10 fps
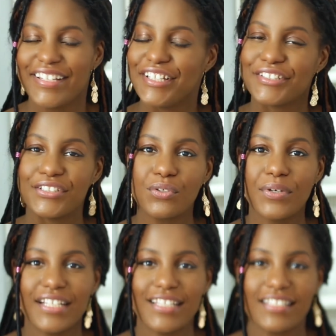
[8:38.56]
You don't want
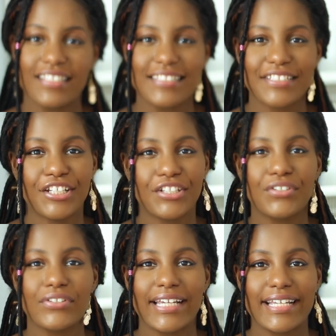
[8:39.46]
anything that's going to
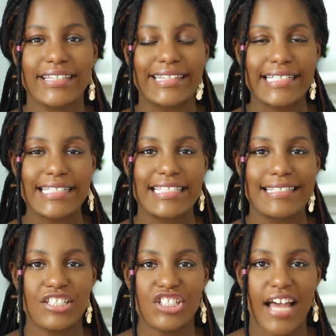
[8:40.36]
create this
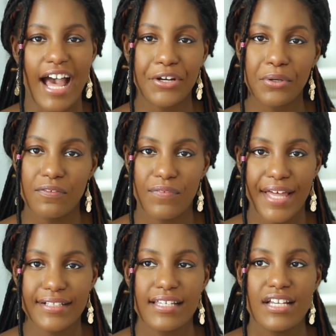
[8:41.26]
shadow effect.
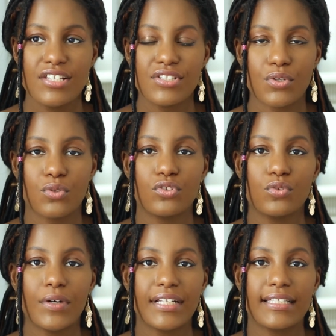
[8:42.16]
So you
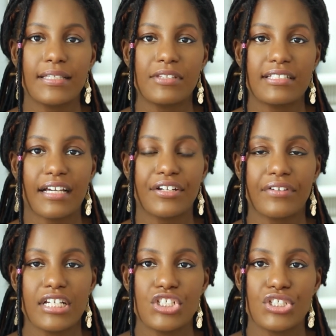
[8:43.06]
want to keep the
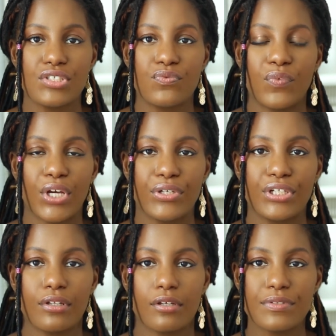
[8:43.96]
decorations very
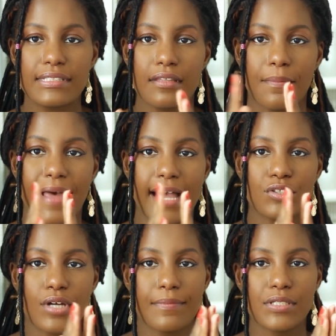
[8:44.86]
close to the
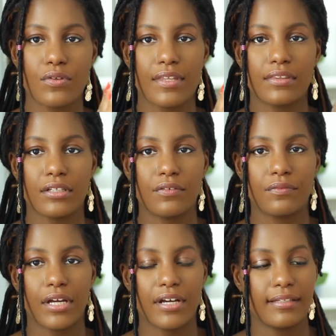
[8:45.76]
backdrop so that they're
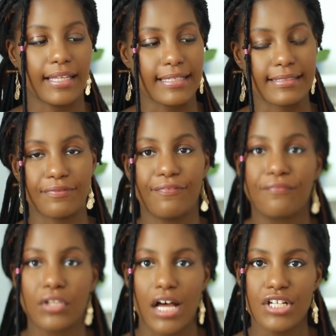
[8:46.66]
very, like, it's
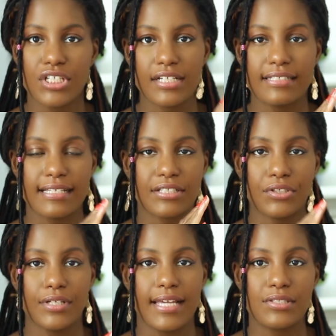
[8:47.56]
flush and it doesn't
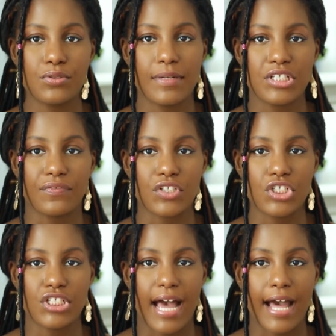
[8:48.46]
create too much of a
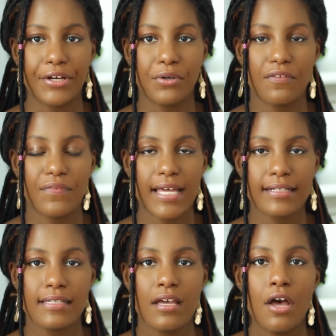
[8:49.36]
shadow effect.
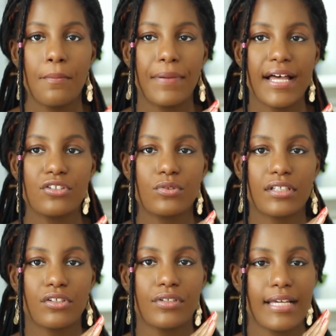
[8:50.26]
But you can
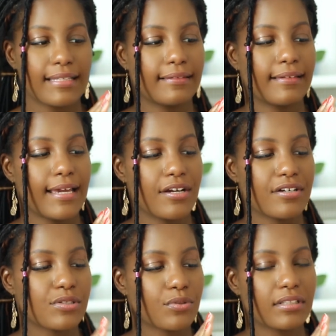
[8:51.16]
create layers so
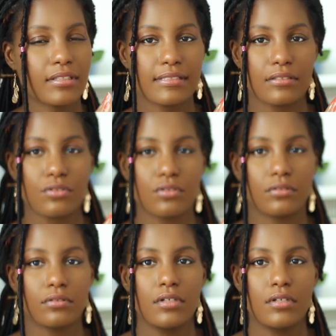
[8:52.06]
it looks a little